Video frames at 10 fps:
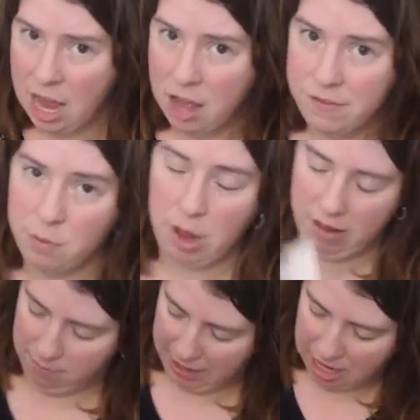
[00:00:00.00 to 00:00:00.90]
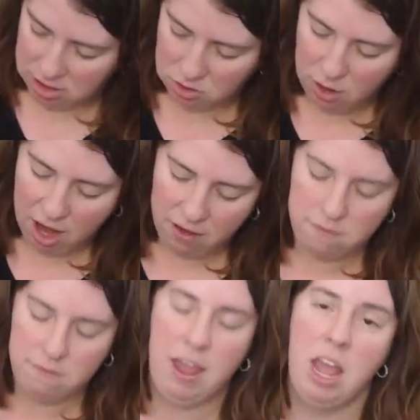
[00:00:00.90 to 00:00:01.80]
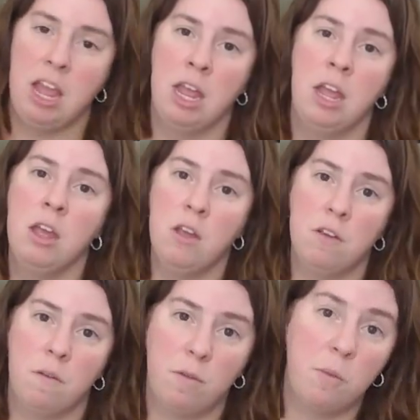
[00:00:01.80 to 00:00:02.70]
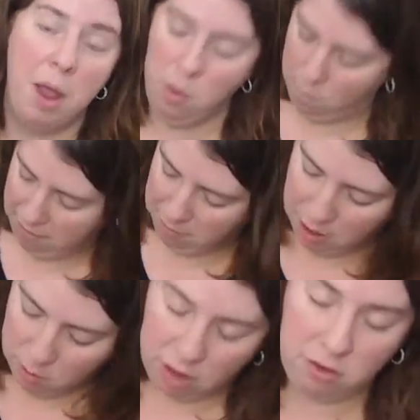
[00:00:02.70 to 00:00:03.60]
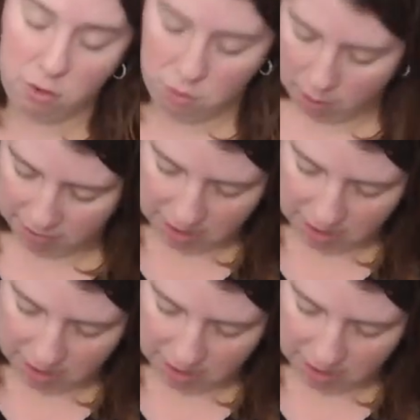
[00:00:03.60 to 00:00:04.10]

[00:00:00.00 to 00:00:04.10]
it was, but I do have a, so my spinning wheel is a Kromski